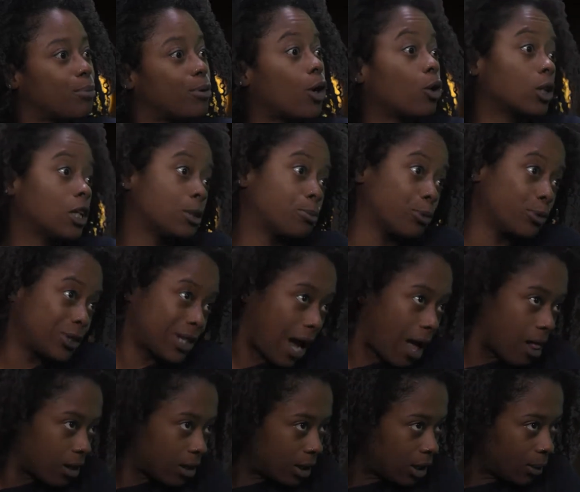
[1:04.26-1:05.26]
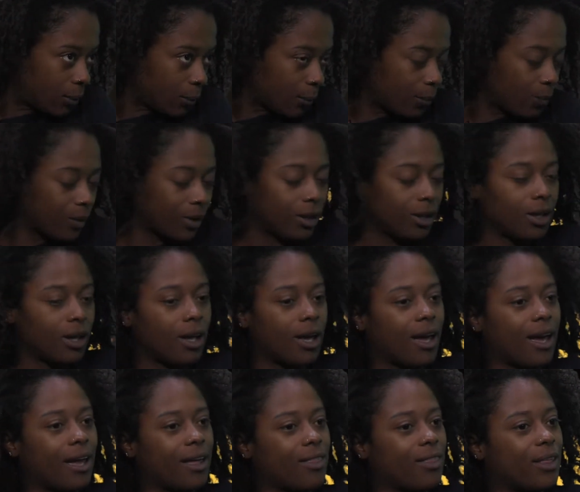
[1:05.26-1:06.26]
police brutality.
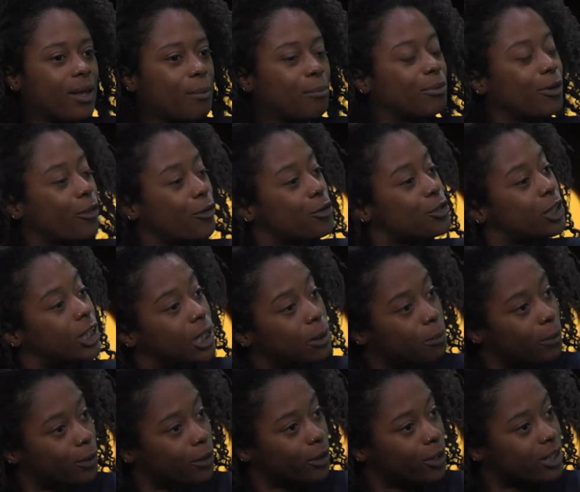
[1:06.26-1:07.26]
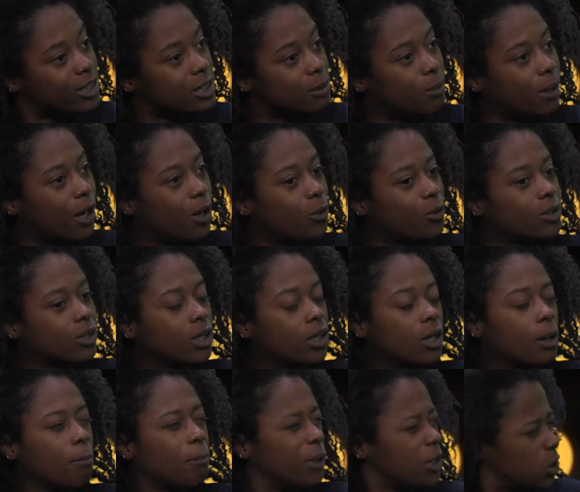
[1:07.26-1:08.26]
And then Brother's Keeper is about
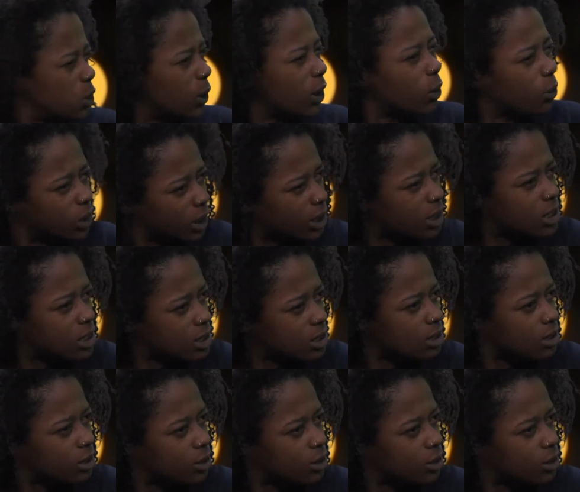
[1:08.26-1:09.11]
mental illness.